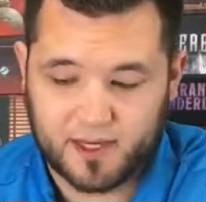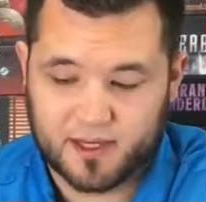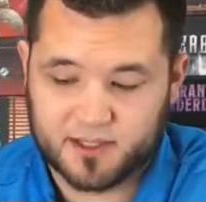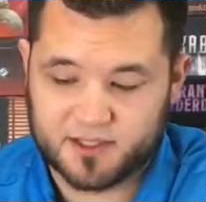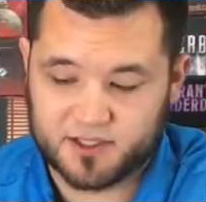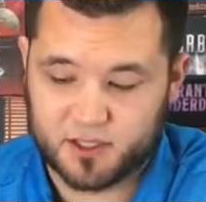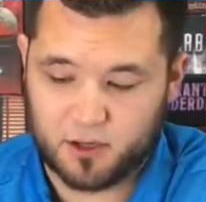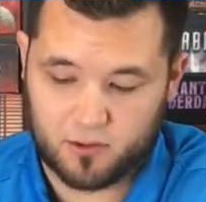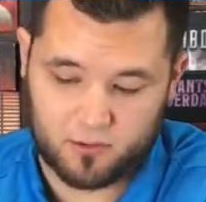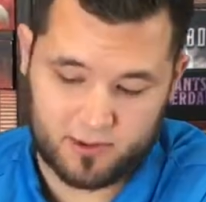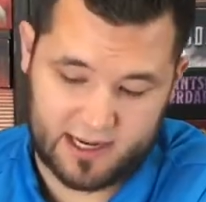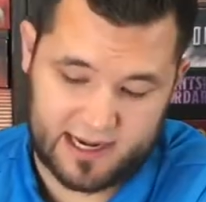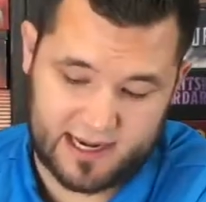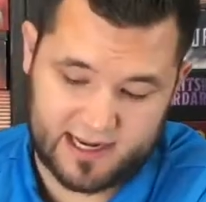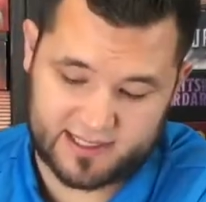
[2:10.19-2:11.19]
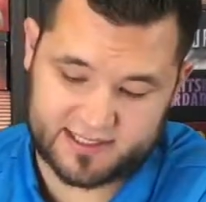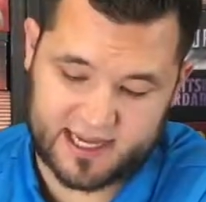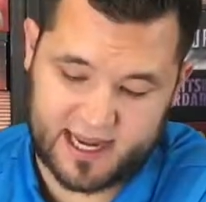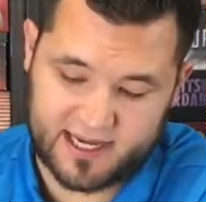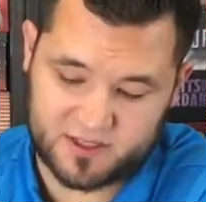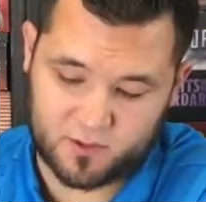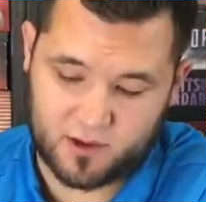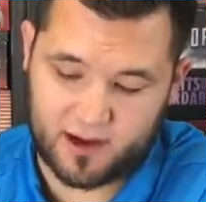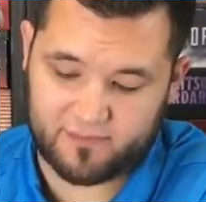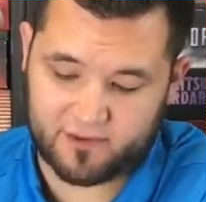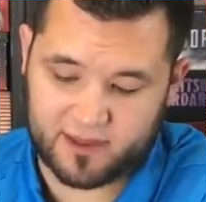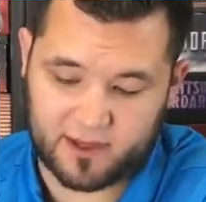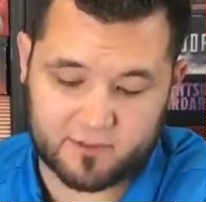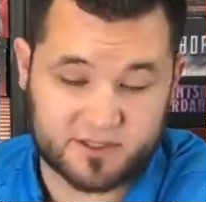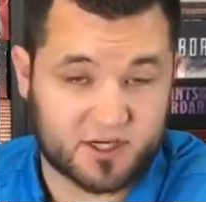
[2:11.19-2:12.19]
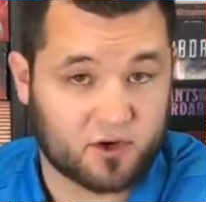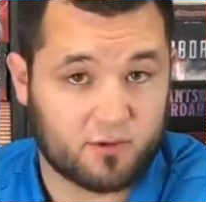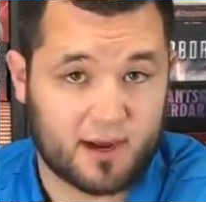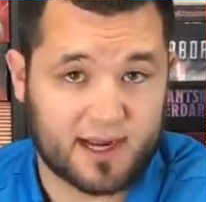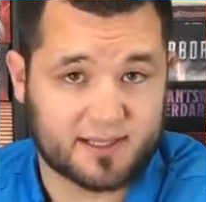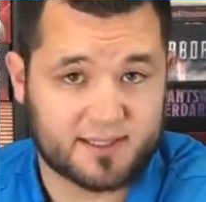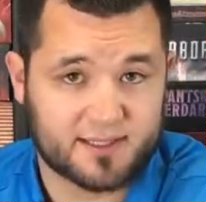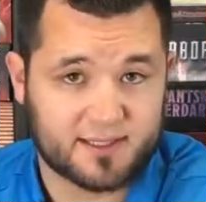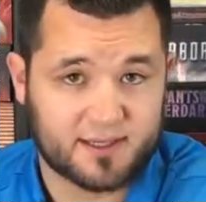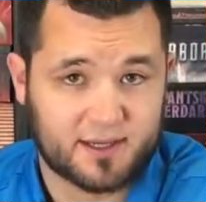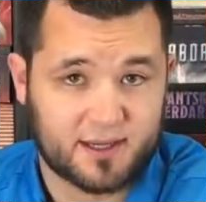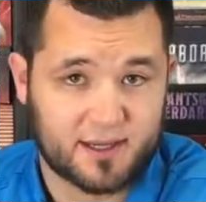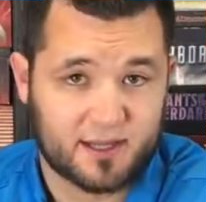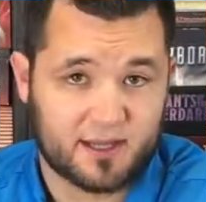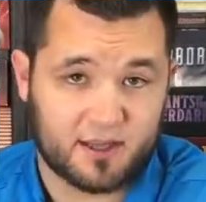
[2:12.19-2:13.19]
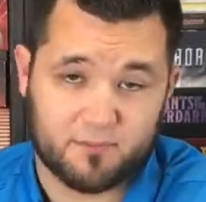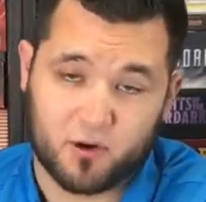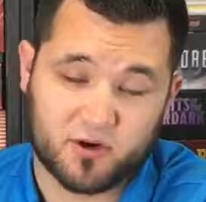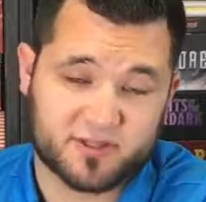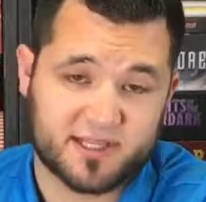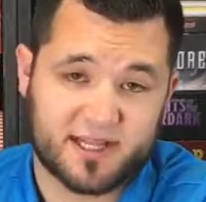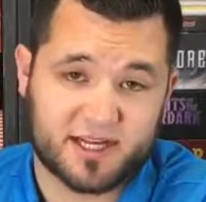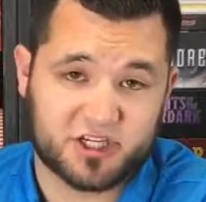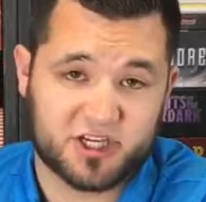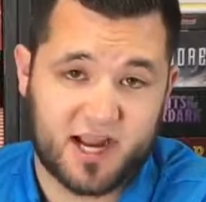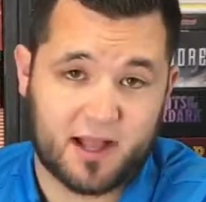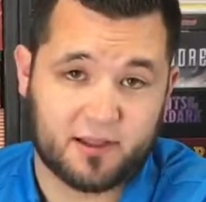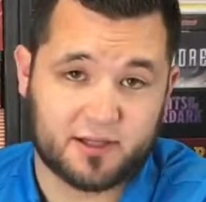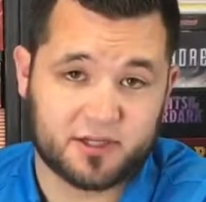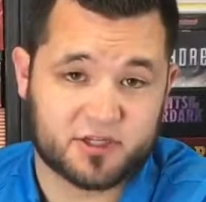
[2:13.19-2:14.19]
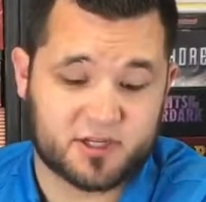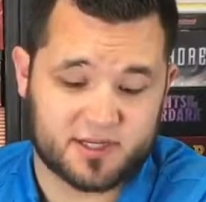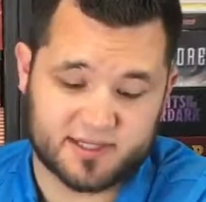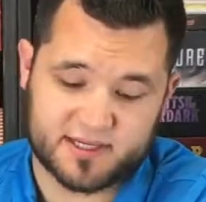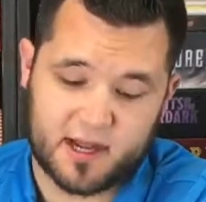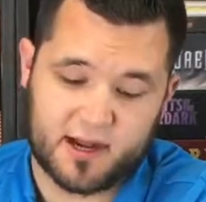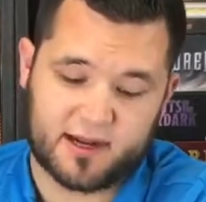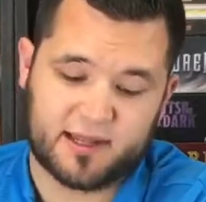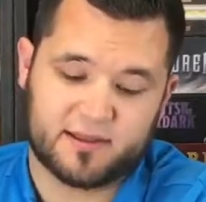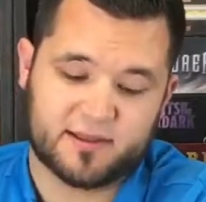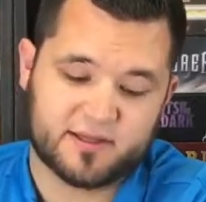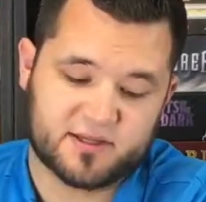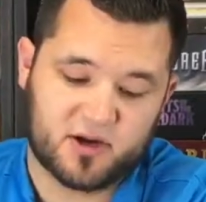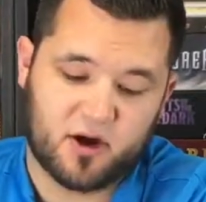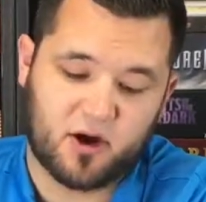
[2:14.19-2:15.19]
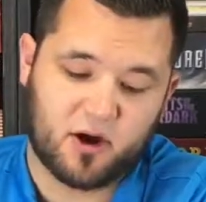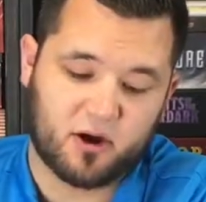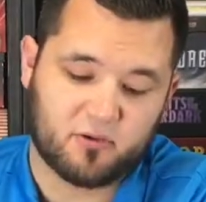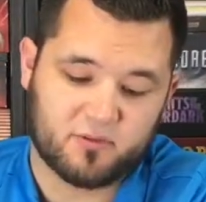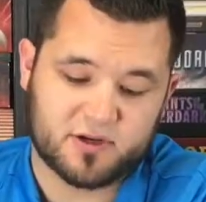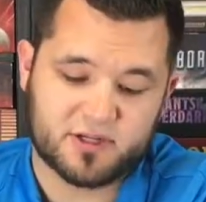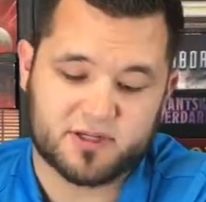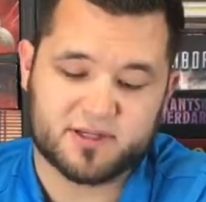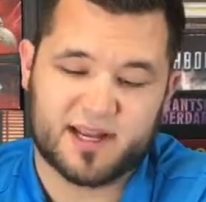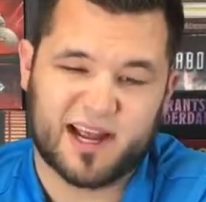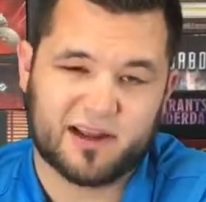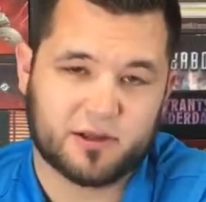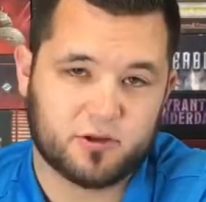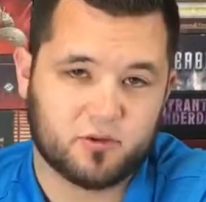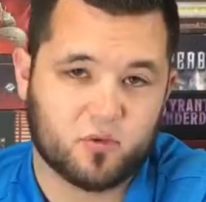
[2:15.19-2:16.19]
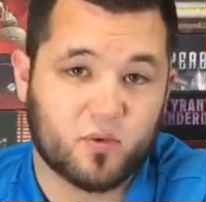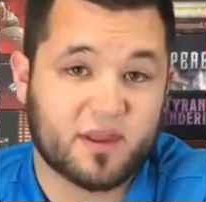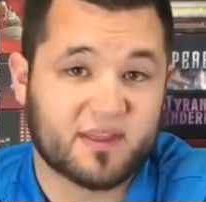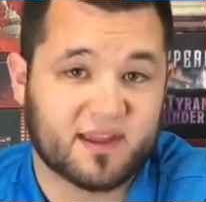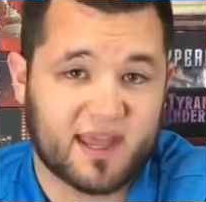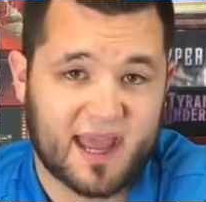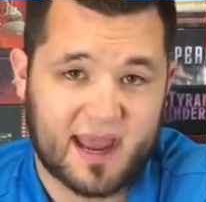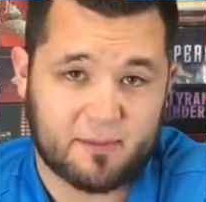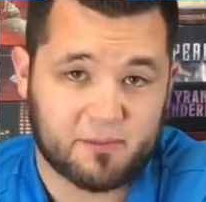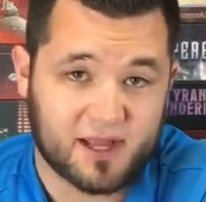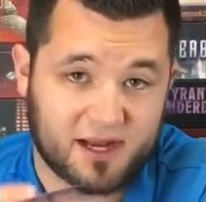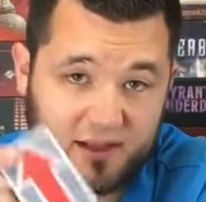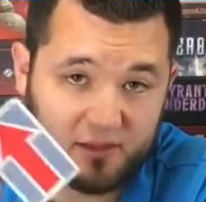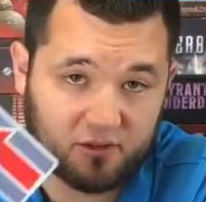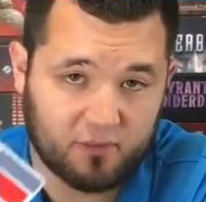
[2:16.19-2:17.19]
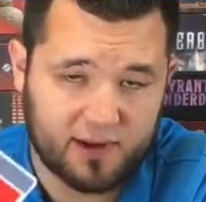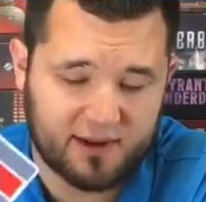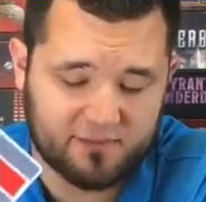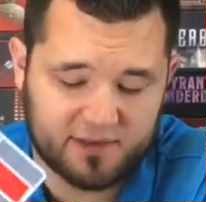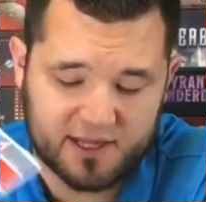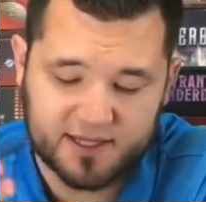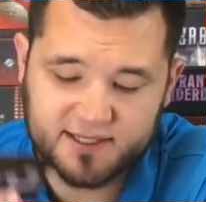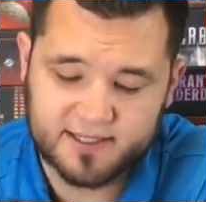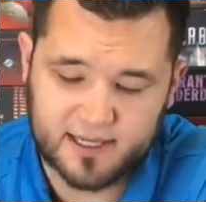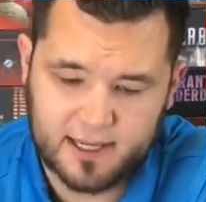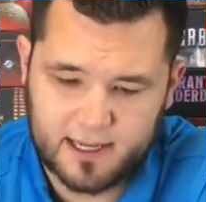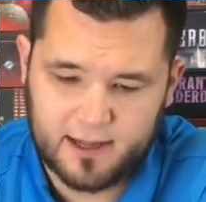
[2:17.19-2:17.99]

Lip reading: So in this case, where everything was correct, the person that challenged does not get this card, which is how you win the game, getting 3 of these.